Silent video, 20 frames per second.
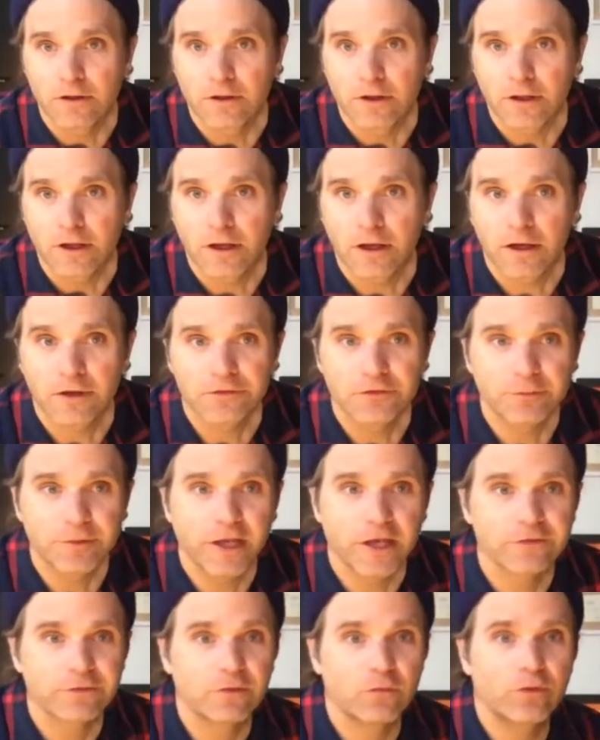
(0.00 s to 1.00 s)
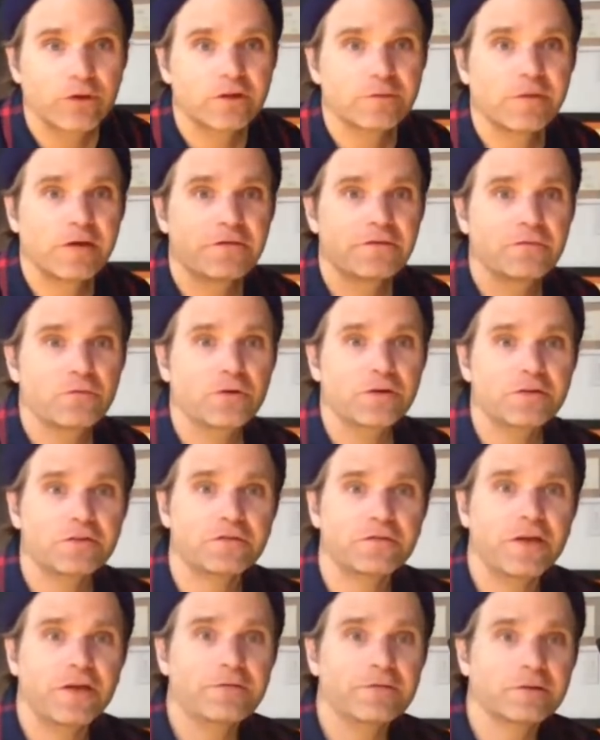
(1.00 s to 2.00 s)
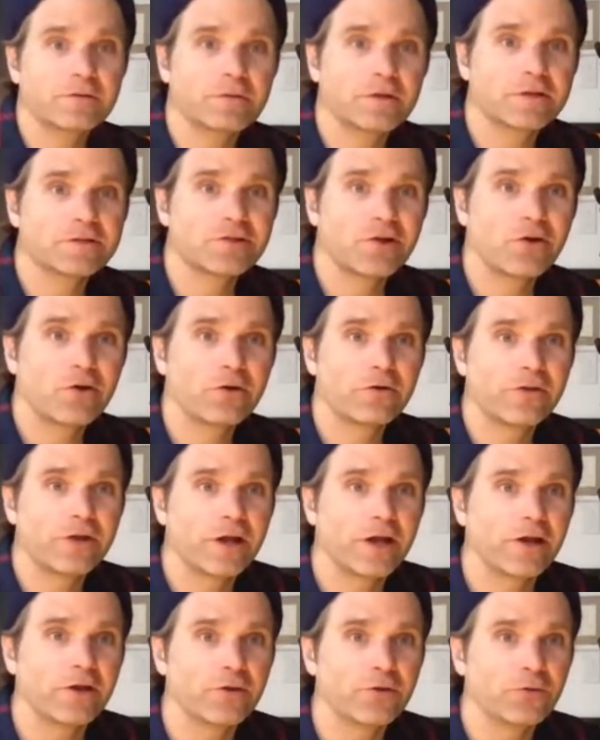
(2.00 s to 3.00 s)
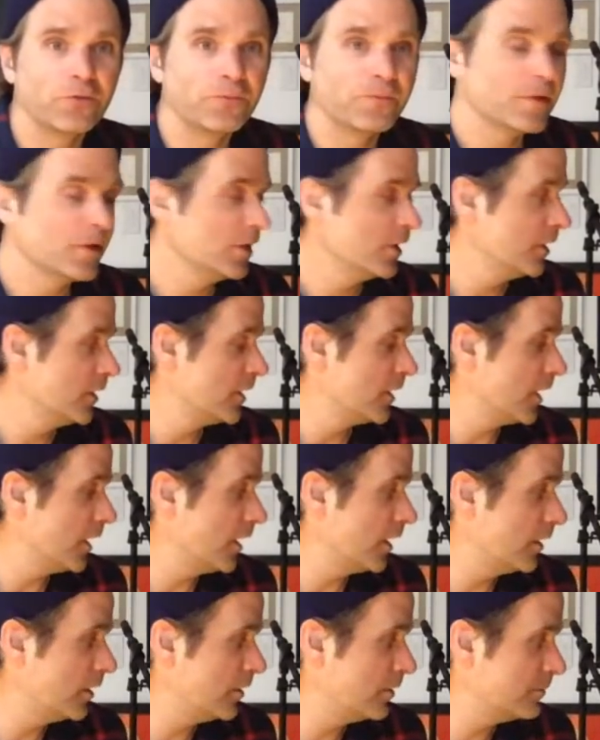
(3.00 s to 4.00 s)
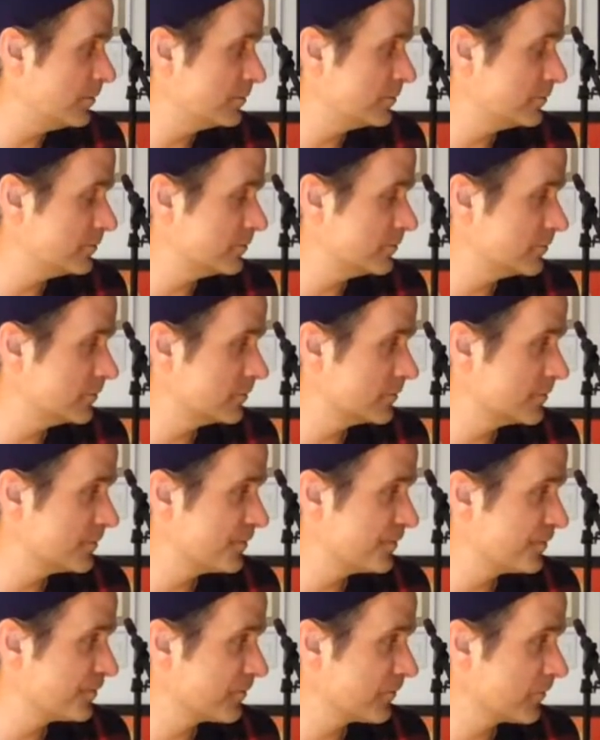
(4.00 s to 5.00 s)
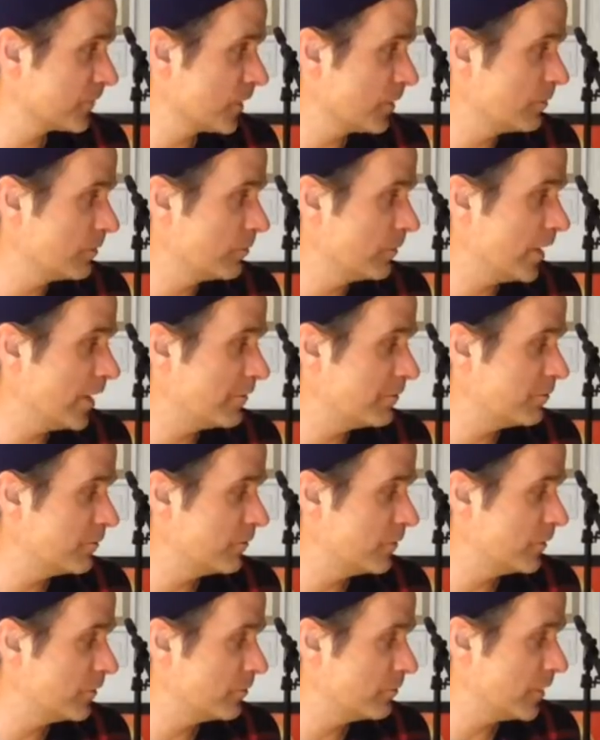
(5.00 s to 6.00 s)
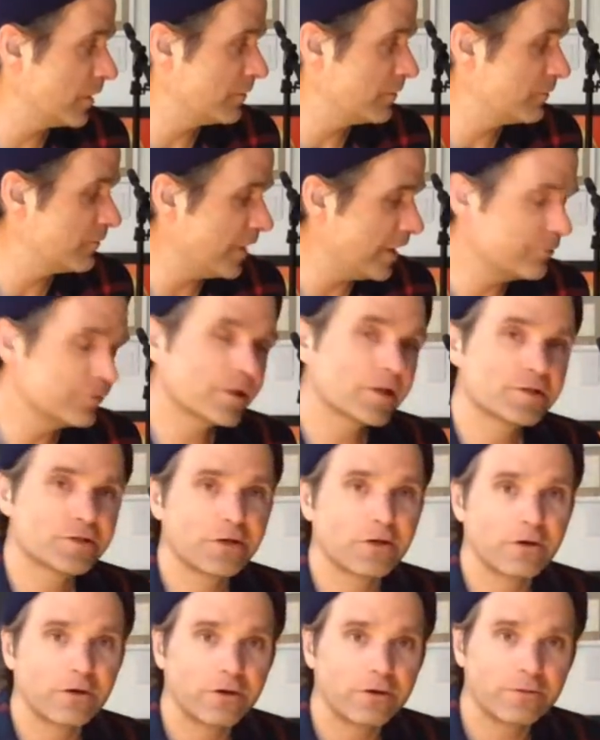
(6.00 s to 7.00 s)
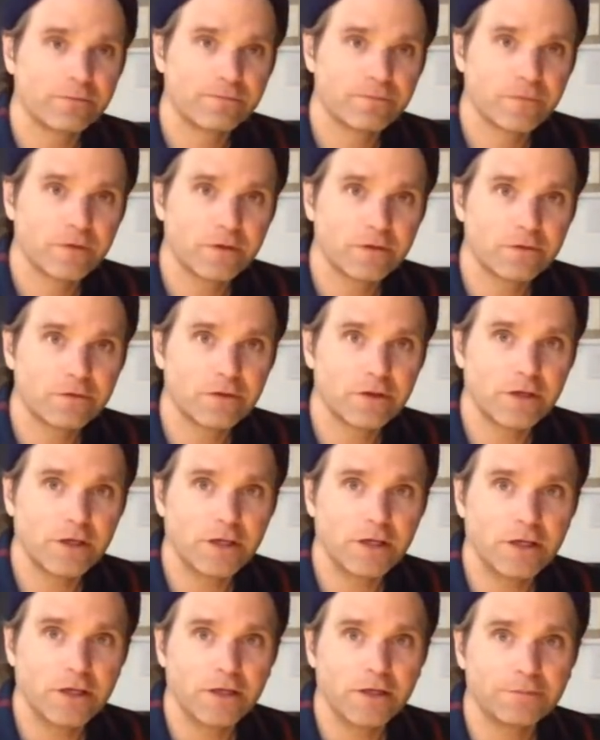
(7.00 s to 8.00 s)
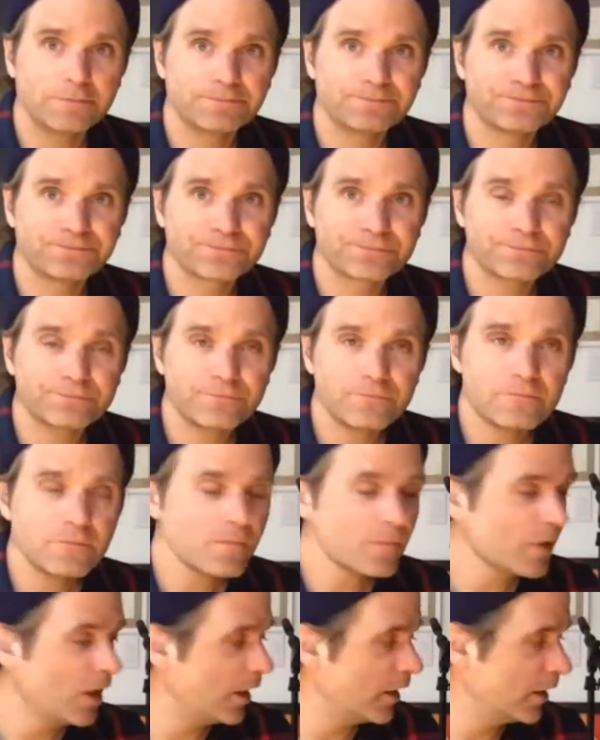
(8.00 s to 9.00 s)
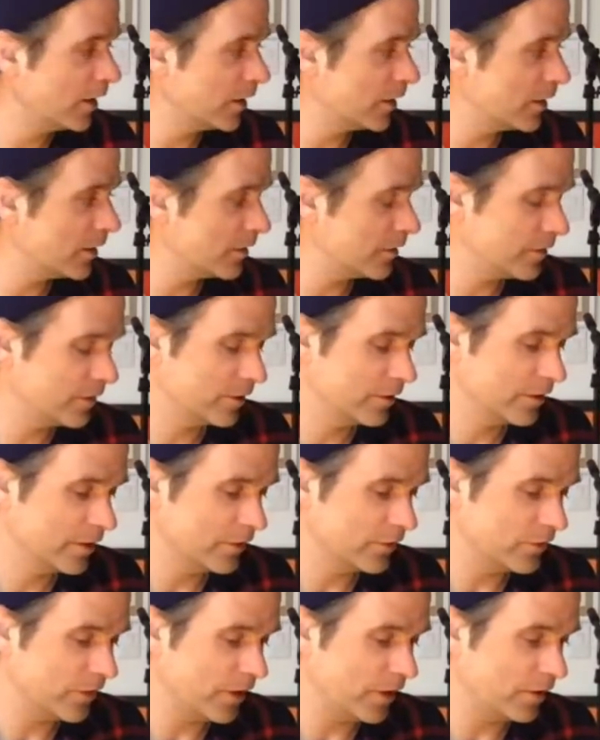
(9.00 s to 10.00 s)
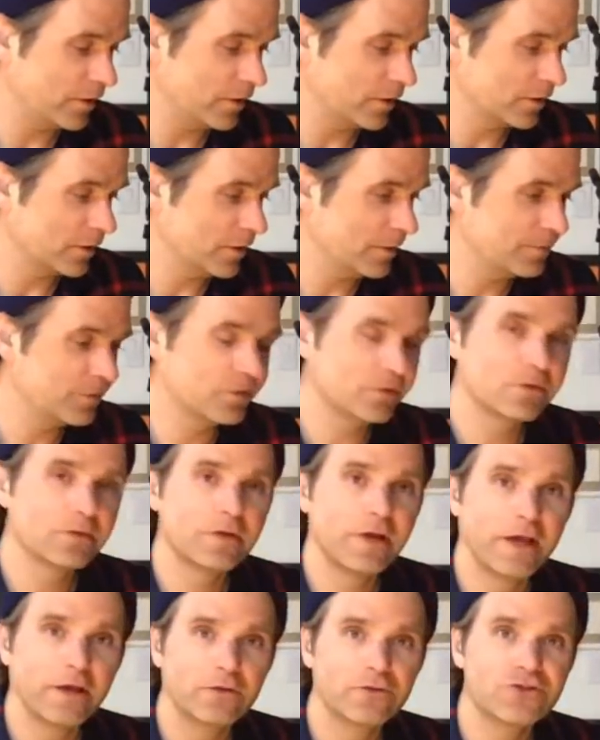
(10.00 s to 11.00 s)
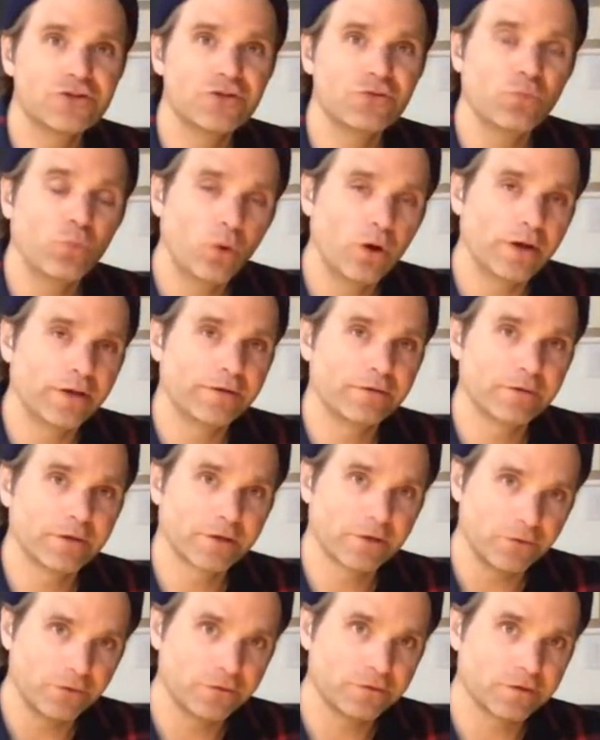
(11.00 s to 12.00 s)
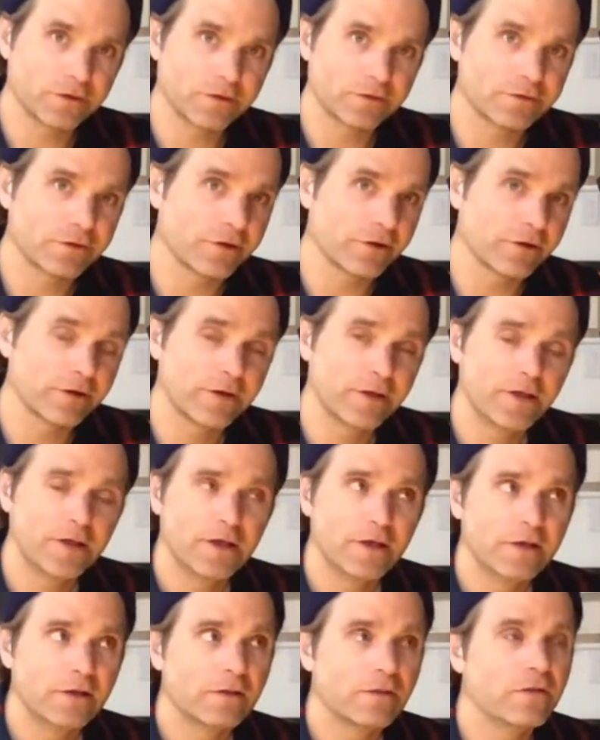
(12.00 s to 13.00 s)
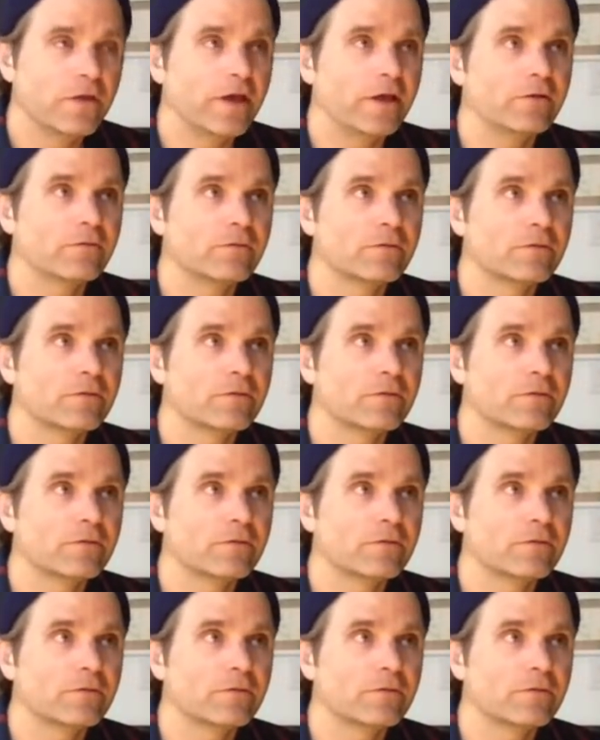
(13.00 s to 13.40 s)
uh, somebody asked me, "What is my what is the favorite guitar that I own?" Um, my the my favorite guitar is a uh, it's a Gibson L G one acoustic guitar that